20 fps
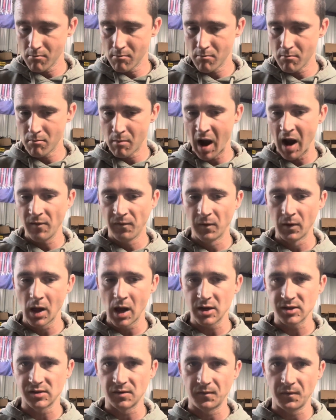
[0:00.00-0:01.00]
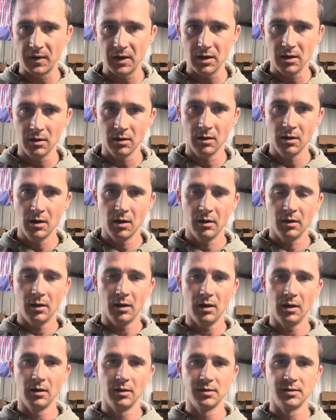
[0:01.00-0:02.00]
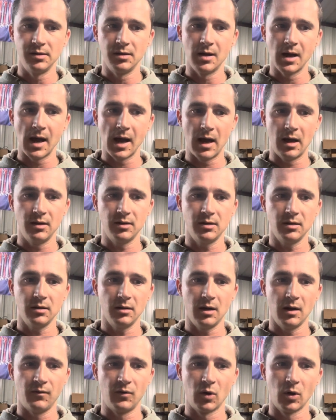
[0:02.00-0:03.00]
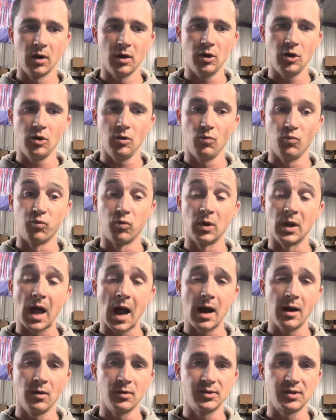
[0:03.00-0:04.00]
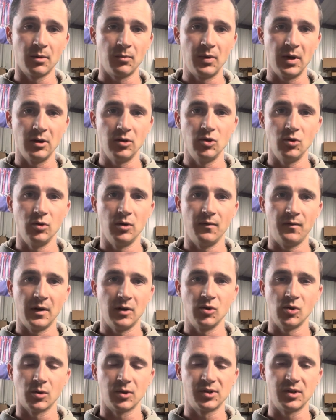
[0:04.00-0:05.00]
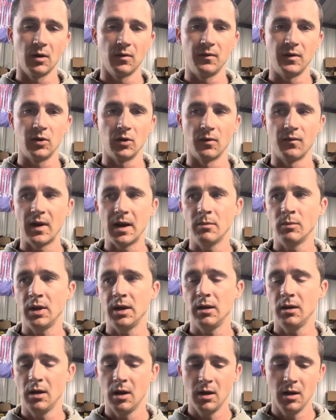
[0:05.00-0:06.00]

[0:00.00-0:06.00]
My philosophy is that if you're going to rely on something to defend yourself and your family,